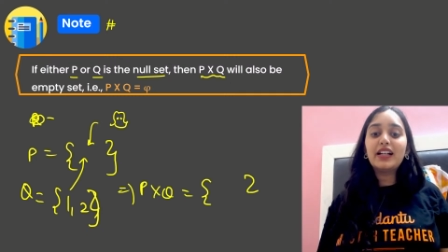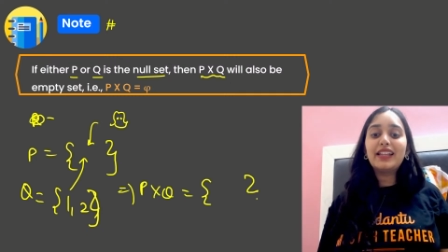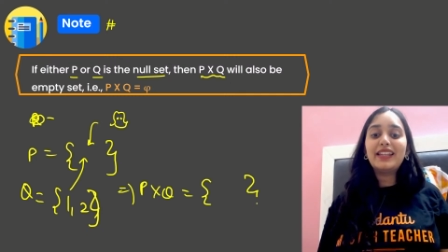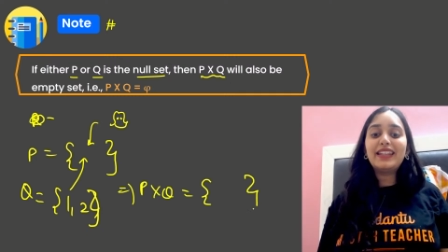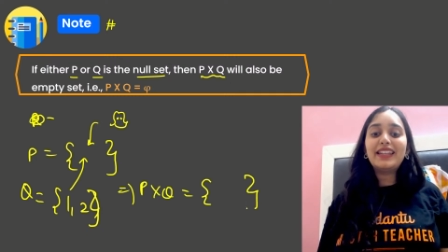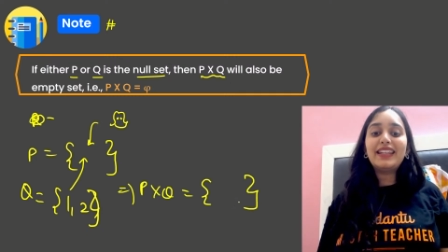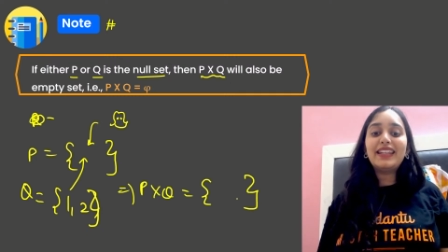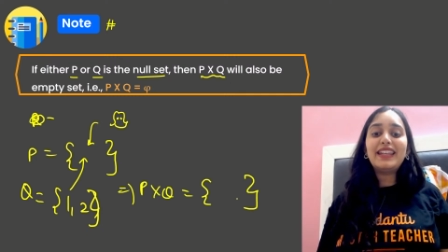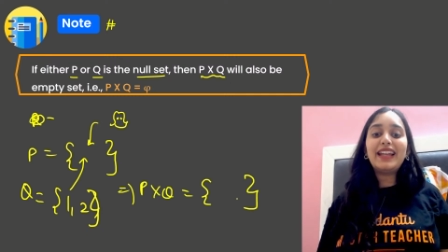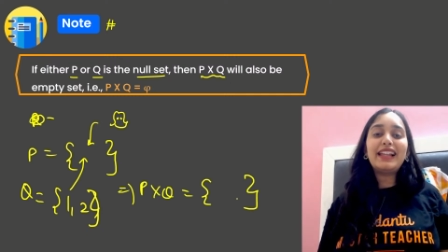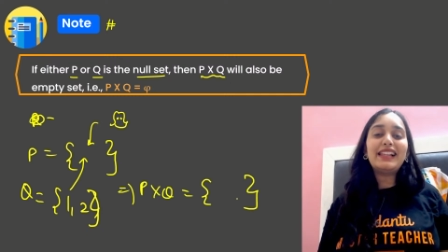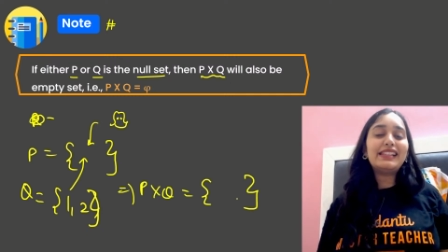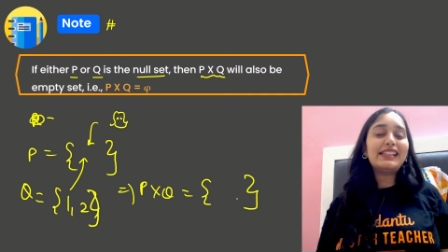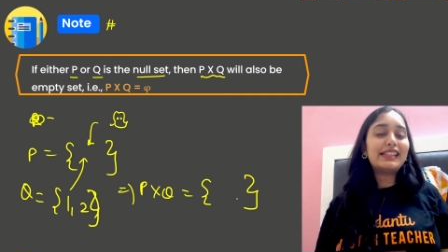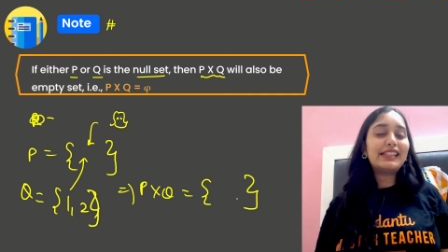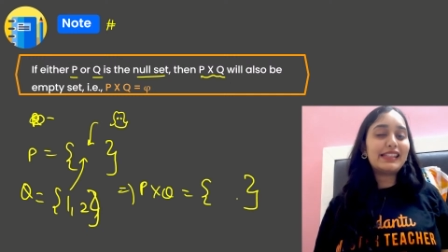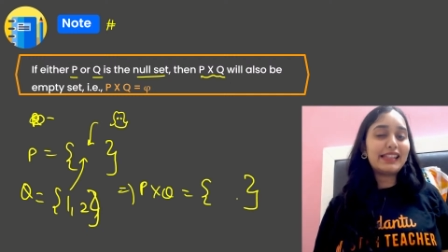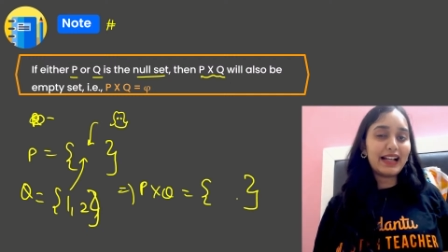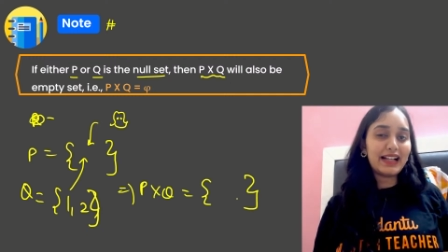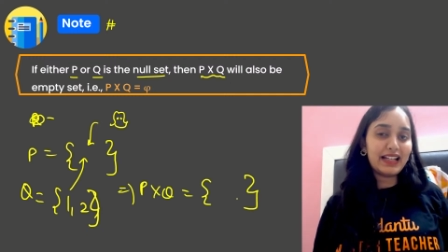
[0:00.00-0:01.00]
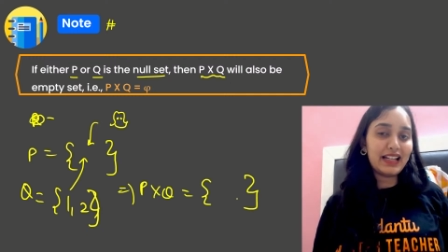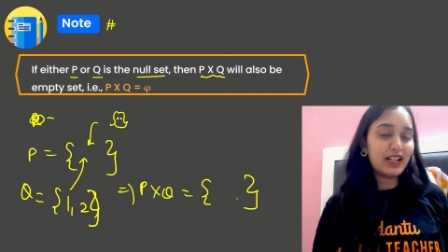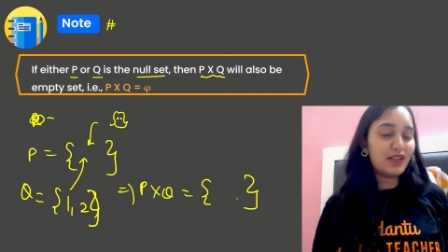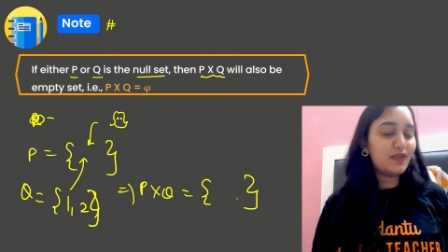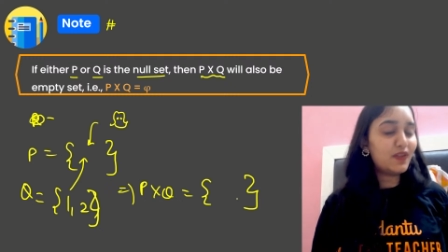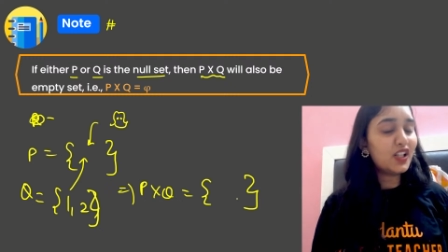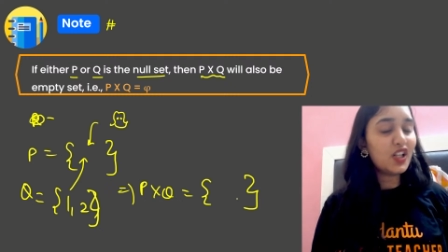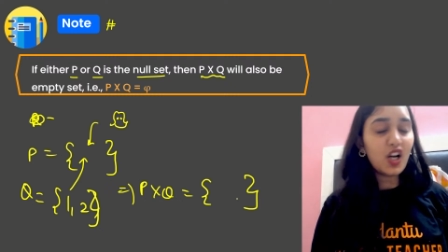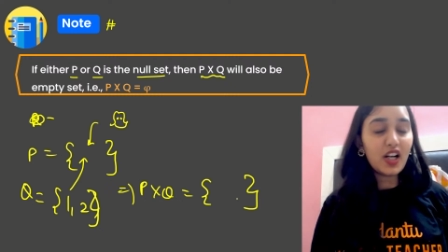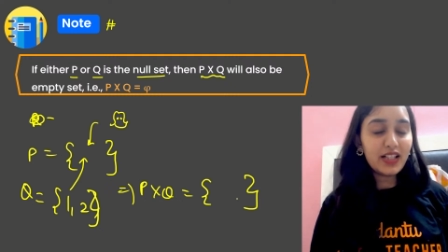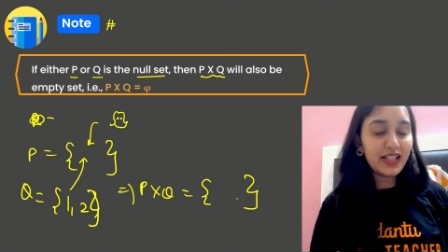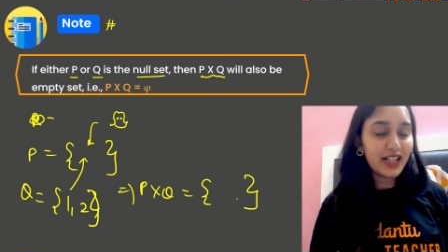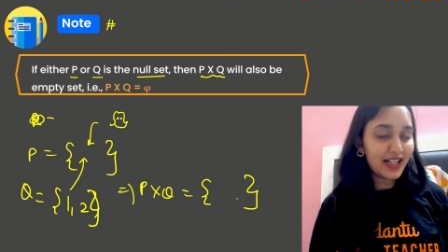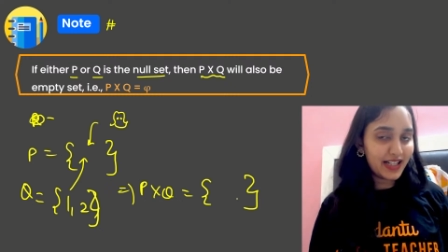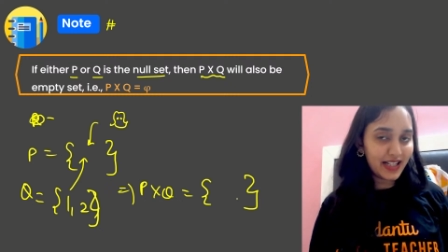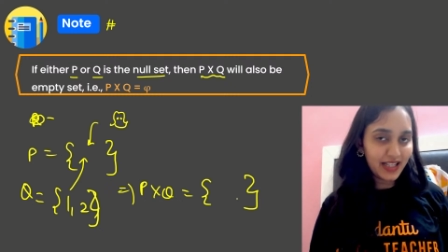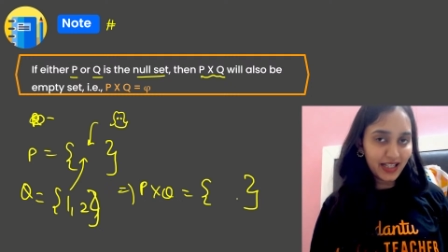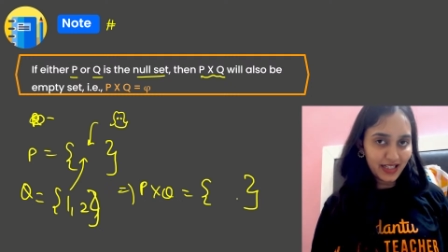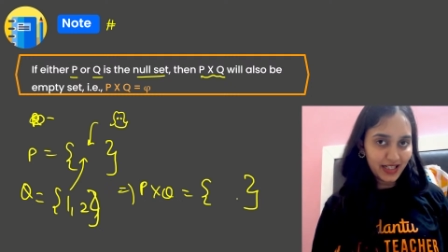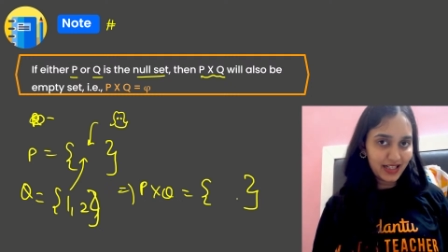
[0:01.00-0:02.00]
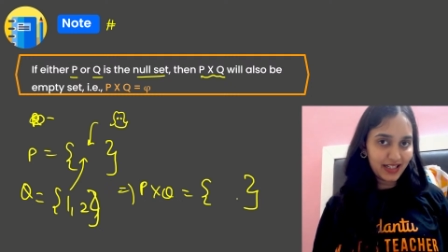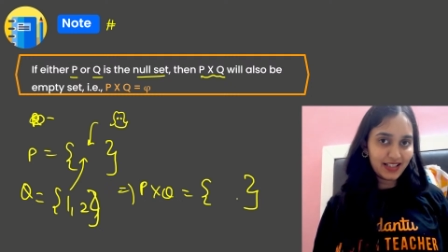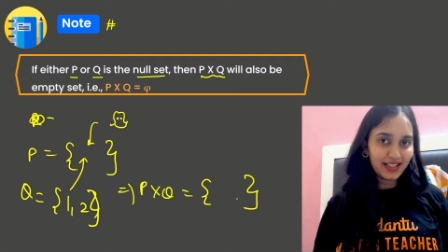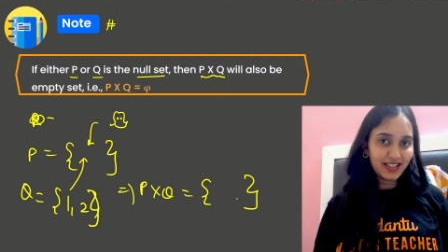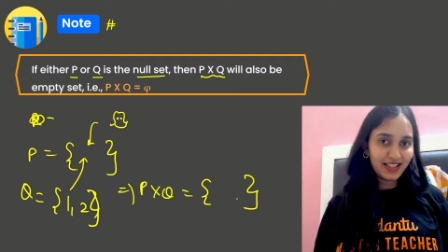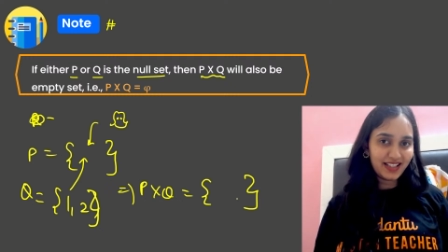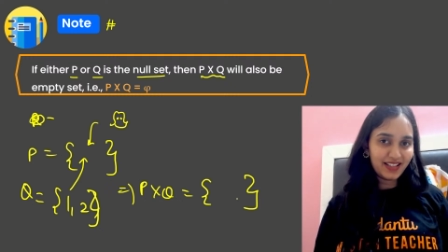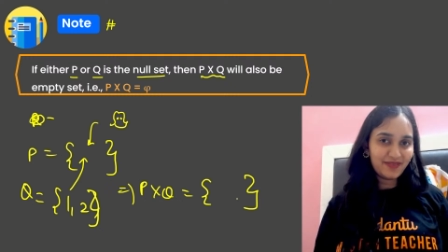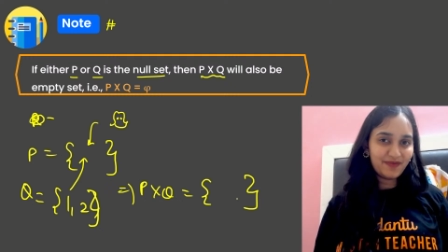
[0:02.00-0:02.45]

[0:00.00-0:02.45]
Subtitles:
null set. It will not contain anything,